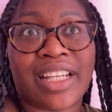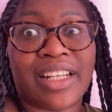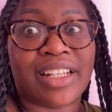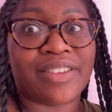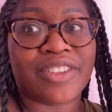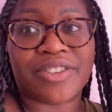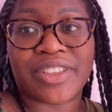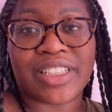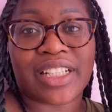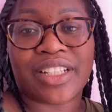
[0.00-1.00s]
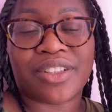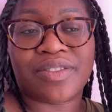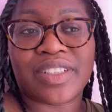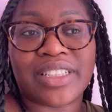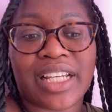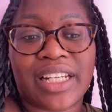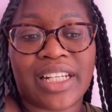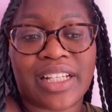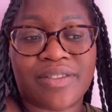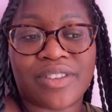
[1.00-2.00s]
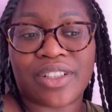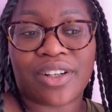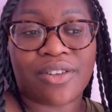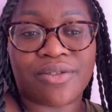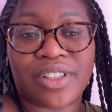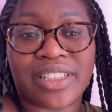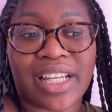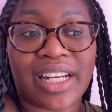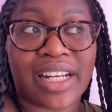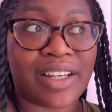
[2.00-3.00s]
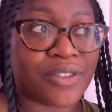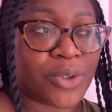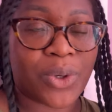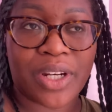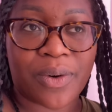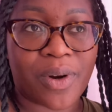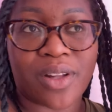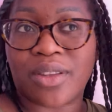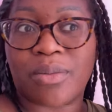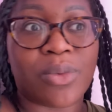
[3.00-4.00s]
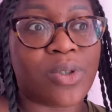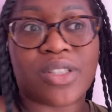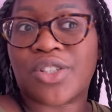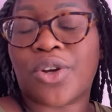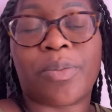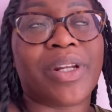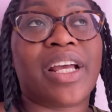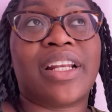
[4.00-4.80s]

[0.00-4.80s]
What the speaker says: I loved every second of it. I loved the conference. I loved going around the malls, the shopping. I